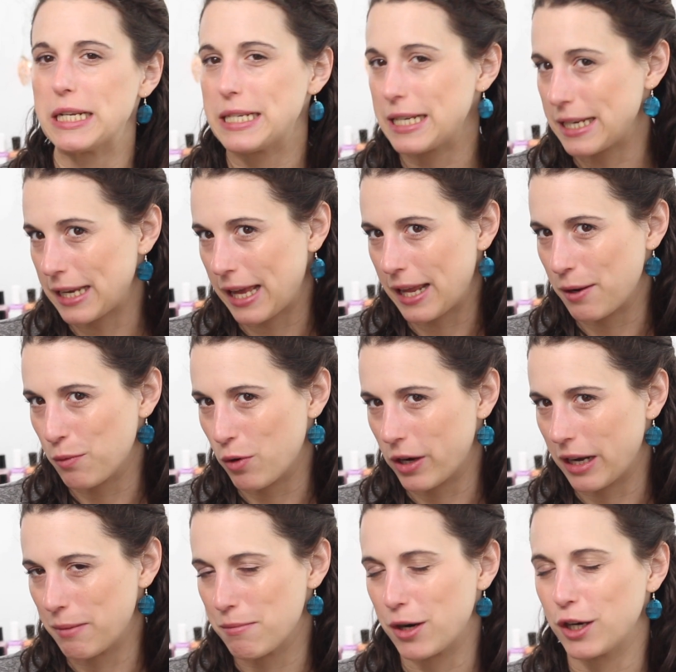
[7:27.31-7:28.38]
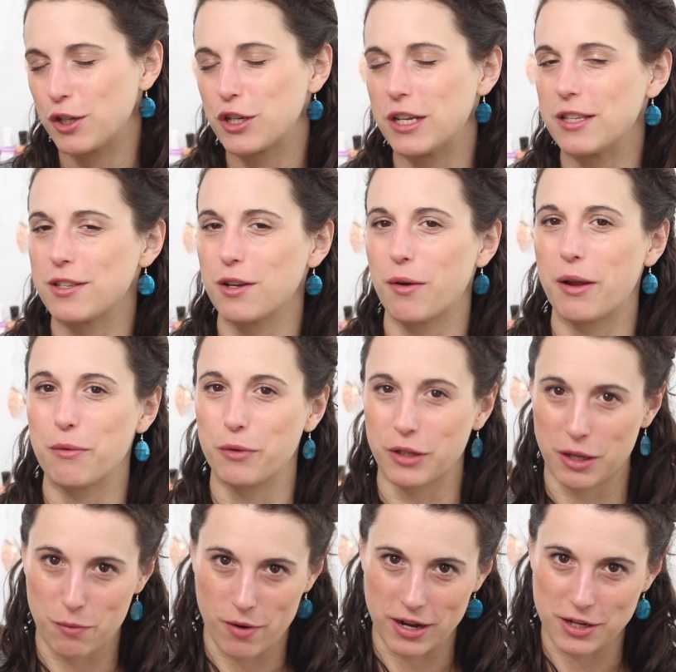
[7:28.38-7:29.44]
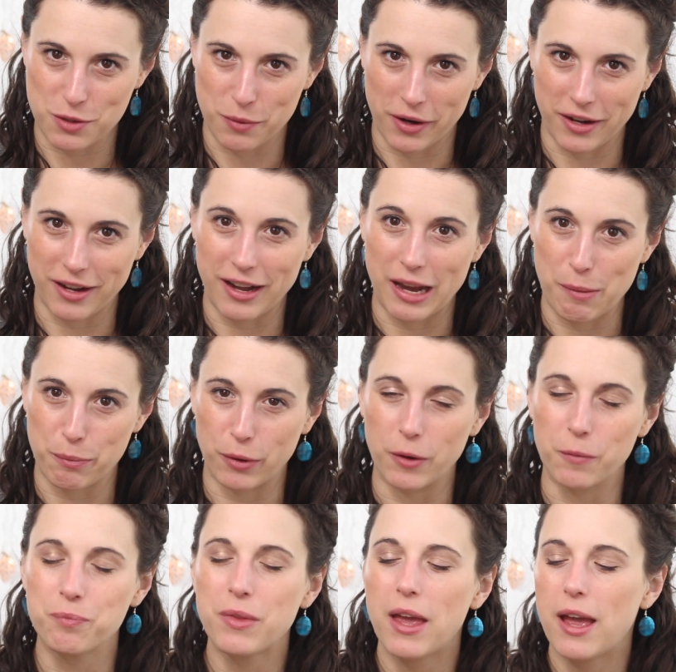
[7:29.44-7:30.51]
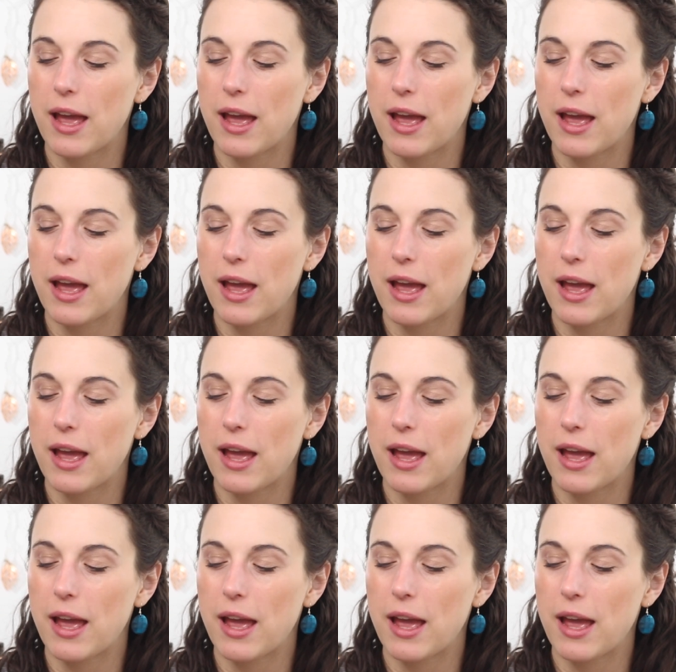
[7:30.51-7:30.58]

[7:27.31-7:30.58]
I didn't get it worn in March, and so I really wanted to wear it in April,